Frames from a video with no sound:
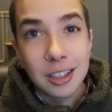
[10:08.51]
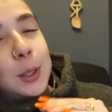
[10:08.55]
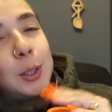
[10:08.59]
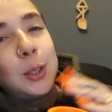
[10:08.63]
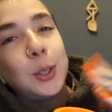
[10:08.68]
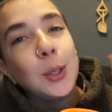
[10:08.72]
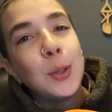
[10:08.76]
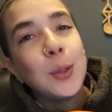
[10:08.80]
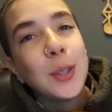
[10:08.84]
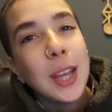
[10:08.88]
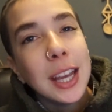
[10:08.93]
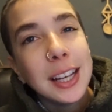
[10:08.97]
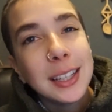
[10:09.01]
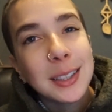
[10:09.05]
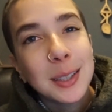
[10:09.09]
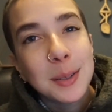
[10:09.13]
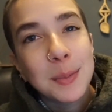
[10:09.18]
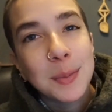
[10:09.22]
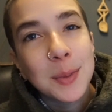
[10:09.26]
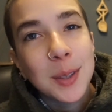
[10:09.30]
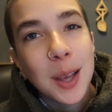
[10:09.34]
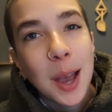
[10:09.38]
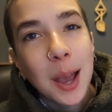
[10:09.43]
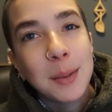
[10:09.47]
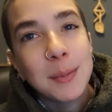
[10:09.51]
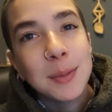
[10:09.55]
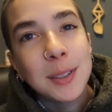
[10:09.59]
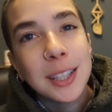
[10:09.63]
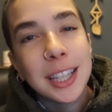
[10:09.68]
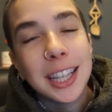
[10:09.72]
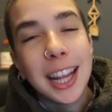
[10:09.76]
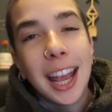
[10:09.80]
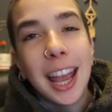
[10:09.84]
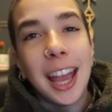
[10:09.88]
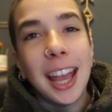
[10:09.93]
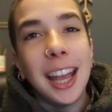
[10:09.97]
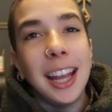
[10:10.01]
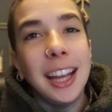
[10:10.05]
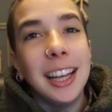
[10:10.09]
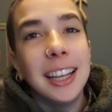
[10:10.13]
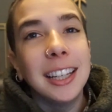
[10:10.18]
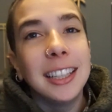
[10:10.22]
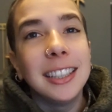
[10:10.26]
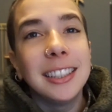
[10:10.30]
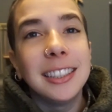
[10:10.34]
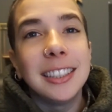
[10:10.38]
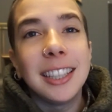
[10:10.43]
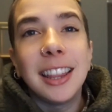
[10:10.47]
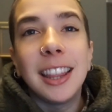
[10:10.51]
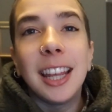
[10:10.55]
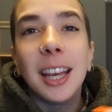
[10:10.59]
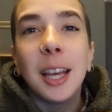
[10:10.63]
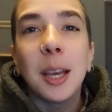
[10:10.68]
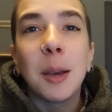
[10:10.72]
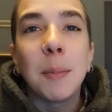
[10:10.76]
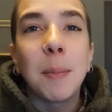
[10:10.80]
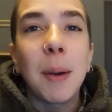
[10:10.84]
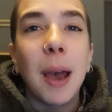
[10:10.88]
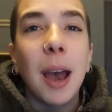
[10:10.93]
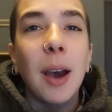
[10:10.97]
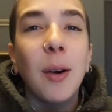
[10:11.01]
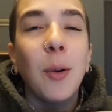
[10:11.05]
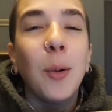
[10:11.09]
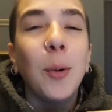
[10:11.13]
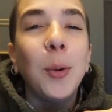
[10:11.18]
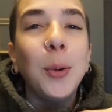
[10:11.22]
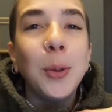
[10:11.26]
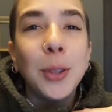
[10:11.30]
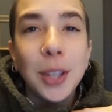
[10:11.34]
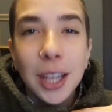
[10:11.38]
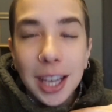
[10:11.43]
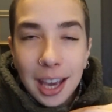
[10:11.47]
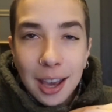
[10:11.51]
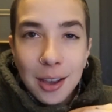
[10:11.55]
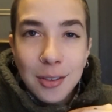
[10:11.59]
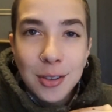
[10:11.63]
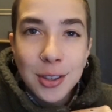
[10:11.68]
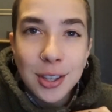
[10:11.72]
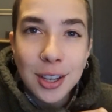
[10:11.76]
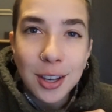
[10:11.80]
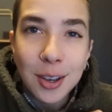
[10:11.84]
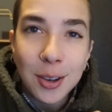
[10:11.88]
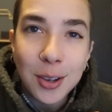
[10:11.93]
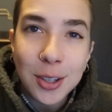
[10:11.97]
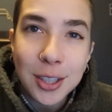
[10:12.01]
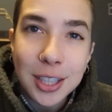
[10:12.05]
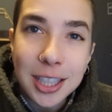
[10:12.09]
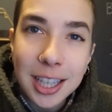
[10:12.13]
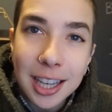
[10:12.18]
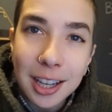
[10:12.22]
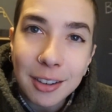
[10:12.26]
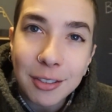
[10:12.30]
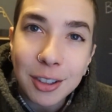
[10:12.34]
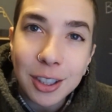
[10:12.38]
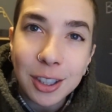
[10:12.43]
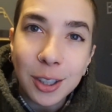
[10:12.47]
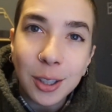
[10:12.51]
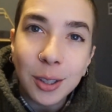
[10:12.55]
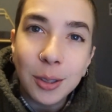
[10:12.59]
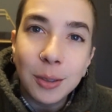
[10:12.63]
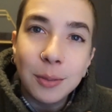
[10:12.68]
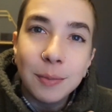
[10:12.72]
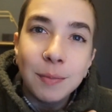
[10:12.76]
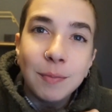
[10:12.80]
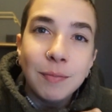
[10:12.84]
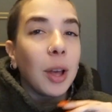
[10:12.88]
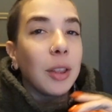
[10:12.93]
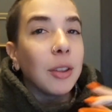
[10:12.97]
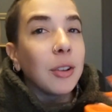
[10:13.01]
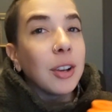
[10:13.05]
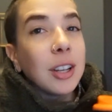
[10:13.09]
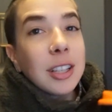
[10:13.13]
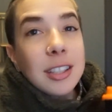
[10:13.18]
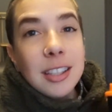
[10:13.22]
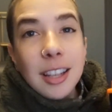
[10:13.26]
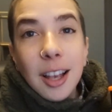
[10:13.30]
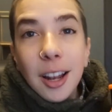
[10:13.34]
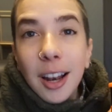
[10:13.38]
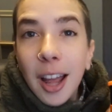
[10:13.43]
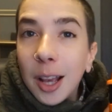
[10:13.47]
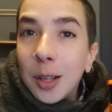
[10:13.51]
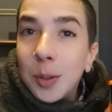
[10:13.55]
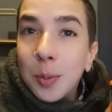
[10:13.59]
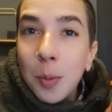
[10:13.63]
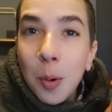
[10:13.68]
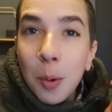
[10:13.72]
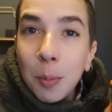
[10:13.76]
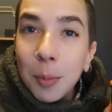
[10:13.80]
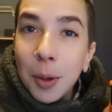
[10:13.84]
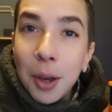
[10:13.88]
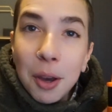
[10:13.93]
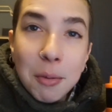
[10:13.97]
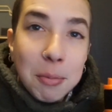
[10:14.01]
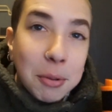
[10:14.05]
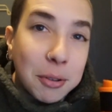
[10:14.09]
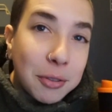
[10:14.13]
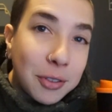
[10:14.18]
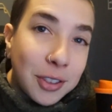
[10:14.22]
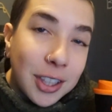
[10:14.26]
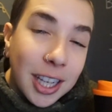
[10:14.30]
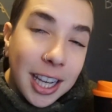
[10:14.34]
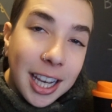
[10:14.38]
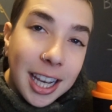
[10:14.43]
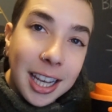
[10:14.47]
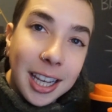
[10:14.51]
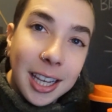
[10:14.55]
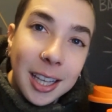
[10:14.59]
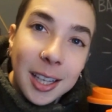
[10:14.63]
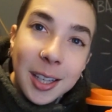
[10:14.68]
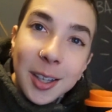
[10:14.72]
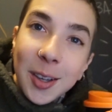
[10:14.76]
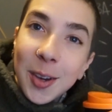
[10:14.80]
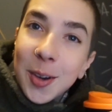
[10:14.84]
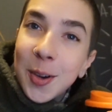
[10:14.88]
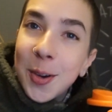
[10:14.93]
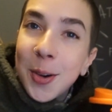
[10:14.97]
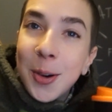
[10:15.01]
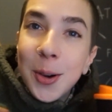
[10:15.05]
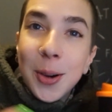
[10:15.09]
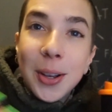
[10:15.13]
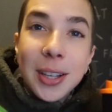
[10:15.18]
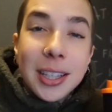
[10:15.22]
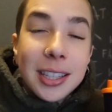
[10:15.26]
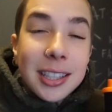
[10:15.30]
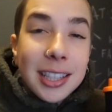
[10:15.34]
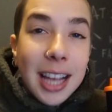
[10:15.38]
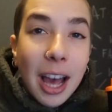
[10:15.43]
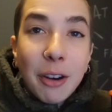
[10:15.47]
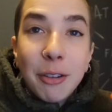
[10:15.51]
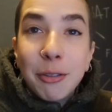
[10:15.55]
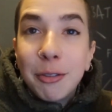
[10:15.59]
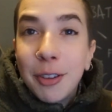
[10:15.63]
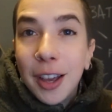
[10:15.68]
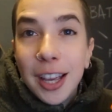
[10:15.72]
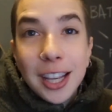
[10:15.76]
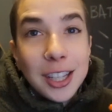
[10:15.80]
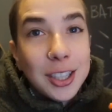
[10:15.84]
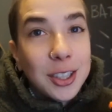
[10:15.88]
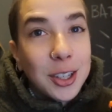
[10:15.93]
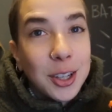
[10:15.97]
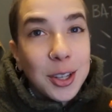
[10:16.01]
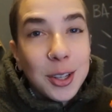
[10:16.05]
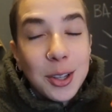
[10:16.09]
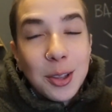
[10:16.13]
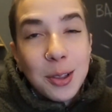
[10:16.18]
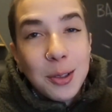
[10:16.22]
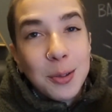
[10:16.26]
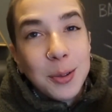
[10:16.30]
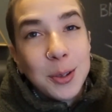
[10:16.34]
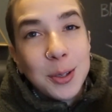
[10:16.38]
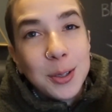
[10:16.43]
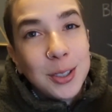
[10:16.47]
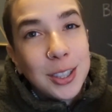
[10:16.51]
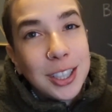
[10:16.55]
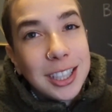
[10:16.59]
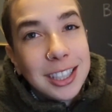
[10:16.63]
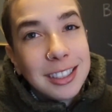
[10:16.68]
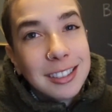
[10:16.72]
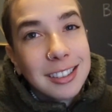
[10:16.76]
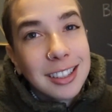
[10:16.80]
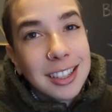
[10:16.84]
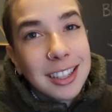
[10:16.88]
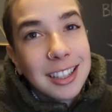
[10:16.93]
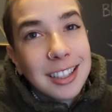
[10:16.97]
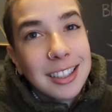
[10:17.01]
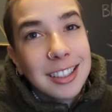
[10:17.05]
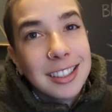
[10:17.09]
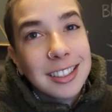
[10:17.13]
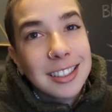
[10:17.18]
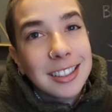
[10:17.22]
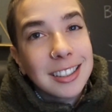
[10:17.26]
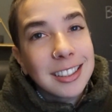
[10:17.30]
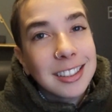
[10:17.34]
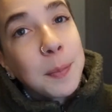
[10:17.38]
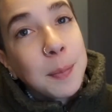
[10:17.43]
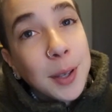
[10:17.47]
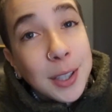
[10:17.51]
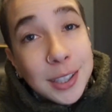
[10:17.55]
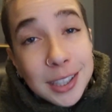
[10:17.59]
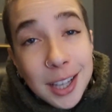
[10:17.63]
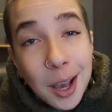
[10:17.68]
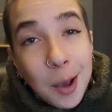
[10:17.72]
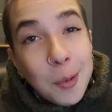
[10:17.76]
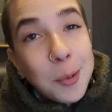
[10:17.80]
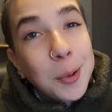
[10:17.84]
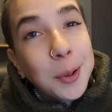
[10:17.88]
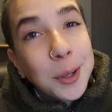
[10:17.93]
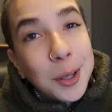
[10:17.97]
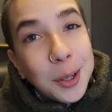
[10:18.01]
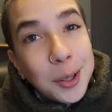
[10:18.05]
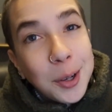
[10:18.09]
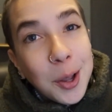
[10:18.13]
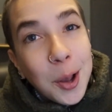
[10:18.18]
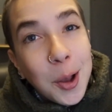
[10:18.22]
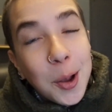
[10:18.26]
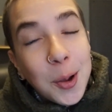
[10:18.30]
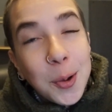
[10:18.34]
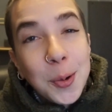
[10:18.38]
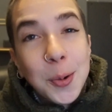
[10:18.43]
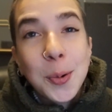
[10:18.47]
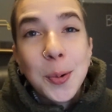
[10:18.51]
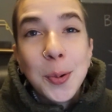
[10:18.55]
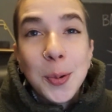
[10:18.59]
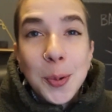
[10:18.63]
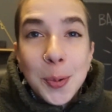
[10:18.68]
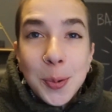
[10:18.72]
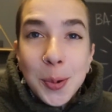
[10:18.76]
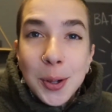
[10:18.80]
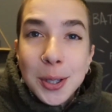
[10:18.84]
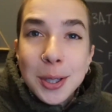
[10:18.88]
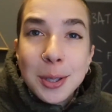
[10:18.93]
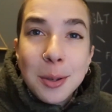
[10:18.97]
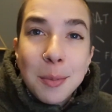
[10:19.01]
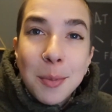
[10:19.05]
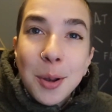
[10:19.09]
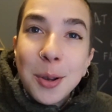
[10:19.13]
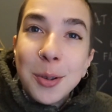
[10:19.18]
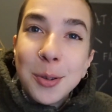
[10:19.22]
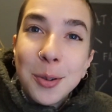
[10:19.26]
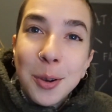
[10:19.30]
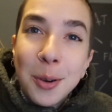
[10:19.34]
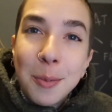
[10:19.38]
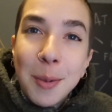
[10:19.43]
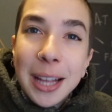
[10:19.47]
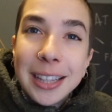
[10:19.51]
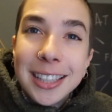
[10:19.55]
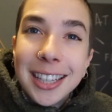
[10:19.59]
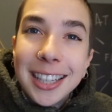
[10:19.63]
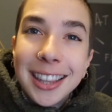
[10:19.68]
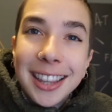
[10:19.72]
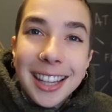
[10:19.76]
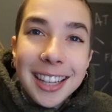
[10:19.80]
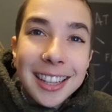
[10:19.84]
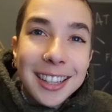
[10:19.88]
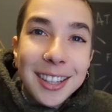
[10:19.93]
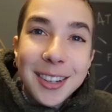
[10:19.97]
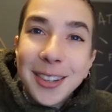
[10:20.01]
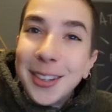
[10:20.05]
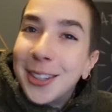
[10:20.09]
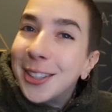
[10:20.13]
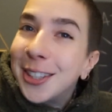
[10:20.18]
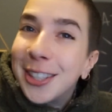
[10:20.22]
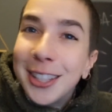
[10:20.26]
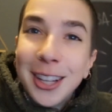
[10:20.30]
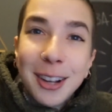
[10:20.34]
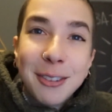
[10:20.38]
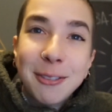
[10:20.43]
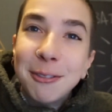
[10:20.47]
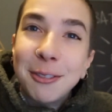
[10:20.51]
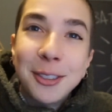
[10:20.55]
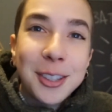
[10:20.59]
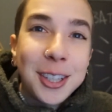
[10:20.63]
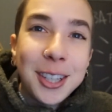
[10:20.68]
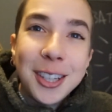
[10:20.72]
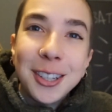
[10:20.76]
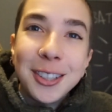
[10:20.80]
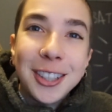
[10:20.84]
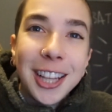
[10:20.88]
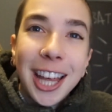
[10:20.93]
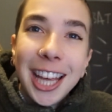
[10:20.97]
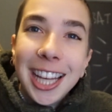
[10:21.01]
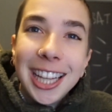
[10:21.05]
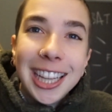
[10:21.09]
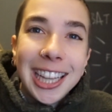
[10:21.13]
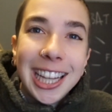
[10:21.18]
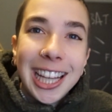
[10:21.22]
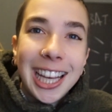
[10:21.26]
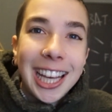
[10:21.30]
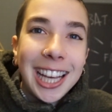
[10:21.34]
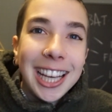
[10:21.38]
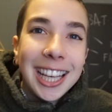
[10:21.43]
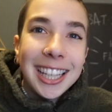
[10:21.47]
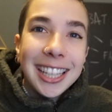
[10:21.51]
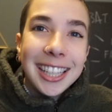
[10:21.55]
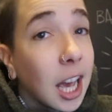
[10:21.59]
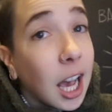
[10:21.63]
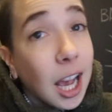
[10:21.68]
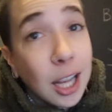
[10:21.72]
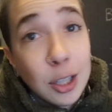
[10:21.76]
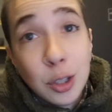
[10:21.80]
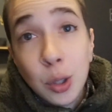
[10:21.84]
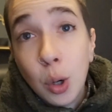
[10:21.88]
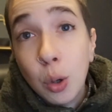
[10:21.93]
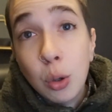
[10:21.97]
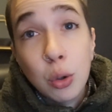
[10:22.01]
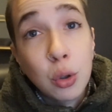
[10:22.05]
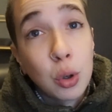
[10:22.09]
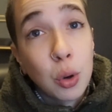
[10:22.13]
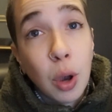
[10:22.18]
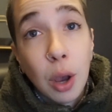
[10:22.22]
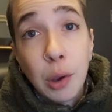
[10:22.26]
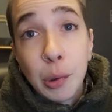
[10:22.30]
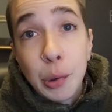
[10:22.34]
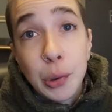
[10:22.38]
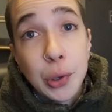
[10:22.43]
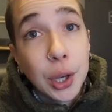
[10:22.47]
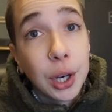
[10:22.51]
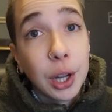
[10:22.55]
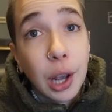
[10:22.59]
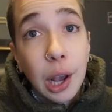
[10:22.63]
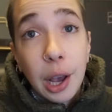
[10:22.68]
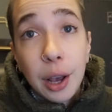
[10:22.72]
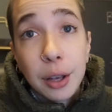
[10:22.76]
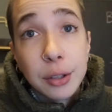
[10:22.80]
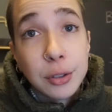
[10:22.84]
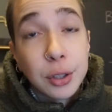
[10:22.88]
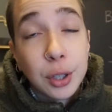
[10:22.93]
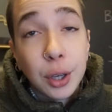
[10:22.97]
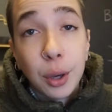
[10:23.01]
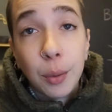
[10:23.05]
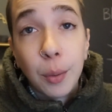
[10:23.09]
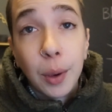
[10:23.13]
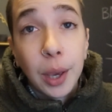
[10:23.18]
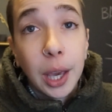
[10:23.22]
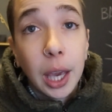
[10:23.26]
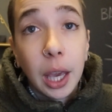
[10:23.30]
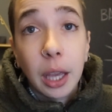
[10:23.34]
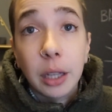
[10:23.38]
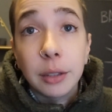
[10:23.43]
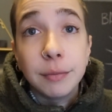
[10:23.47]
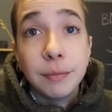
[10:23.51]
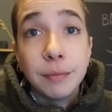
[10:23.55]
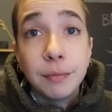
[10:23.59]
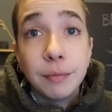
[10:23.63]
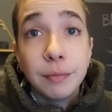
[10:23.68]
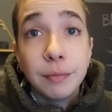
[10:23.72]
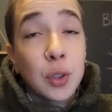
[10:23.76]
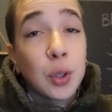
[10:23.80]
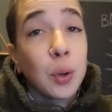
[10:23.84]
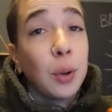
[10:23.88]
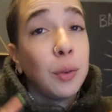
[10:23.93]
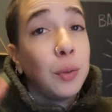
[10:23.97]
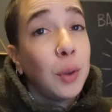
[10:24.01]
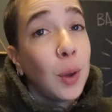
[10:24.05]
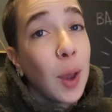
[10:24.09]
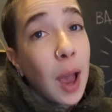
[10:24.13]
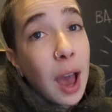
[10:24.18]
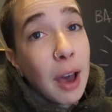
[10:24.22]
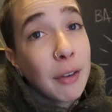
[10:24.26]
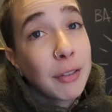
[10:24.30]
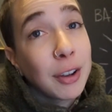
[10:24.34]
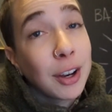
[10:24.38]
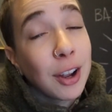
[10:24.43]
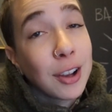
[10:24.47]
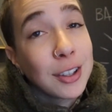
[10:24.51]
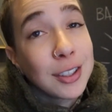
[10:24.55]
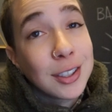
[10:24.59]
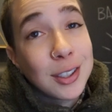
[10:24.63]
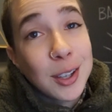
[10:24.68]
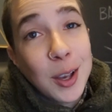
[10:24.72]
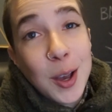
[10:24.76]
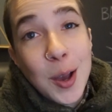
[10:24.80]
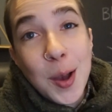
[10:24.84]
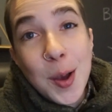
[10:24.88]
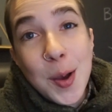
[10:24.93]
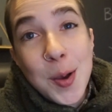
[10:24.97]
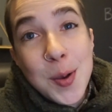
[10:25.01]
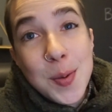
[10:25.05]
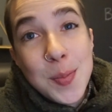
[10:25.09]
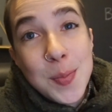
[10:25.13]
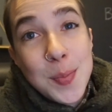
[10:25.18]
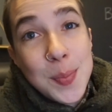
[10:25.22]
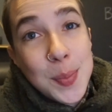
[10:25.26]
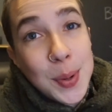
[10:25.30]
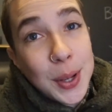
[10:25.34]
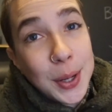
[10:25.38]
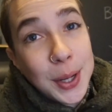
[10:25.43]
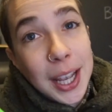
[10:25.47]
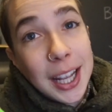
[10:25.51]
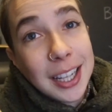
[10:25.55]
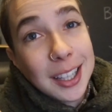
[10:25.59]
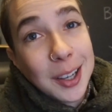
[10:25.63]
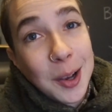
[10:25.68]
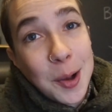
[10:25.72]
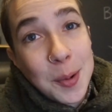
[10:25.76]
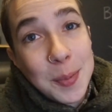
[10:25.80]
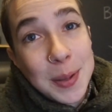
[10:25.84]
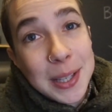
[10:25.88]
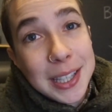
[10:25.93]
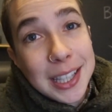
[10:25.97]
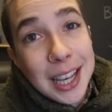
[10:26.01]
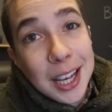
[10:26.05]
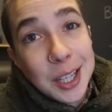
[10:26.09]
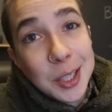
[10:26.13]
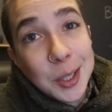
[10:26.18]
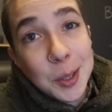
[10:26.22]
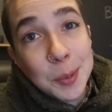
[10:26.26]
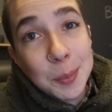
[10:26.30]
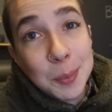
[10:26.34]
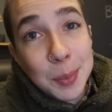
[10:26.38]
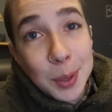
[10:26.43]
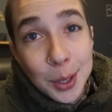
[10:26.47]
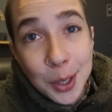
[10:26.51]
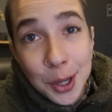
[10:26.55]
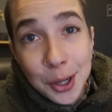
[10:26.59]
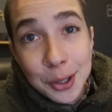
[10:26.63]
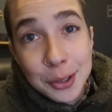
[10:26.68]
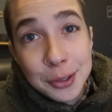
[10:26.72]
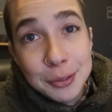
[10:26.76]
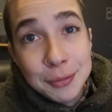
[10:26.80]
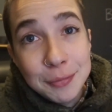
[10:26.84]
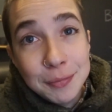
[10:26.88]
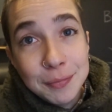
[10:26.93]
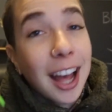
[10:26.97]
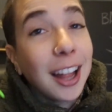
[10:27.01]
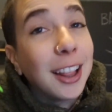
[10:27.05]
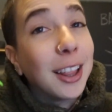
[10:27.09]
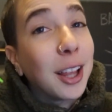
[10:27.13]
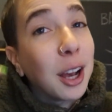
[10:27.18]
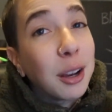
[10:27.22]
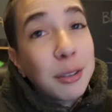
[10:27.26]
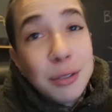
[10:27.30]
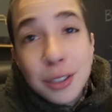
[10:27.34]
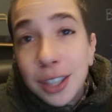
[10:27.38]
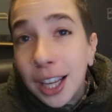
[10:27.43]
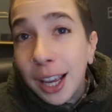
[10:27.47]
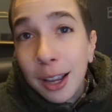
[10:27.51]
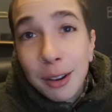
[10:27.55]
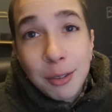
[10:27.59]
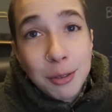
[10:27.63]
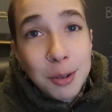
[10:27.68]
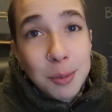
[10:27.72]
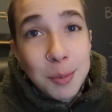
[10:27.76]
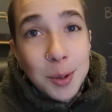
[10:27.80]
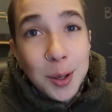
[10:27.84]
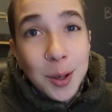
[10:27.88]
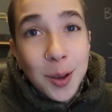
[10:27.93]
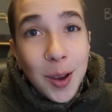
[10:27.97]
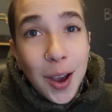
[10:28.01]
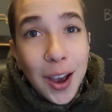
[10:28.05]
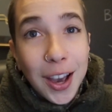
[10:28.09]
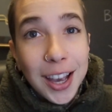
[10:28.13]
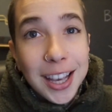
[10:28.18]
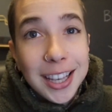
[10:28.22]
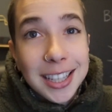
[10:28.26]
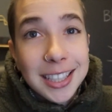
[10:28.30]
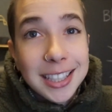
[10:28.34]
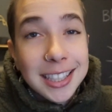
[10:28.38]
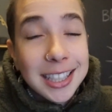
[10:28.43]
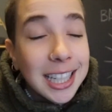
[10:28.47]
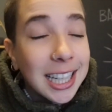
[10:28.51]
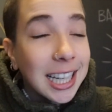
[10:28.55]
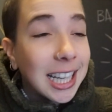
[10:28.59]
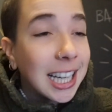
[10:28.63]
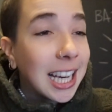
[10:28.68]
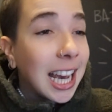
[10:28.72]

So take some time today to think about all the gifts that God's given you, whether it's a nice warm cup of tea or it's salvation through Jesus. Because I want to know, what's the most romantic thing that God's done for you lately? I told you I was going to ask you again. So if you have an answer, put it in the comment section below. I love to hear from you guys.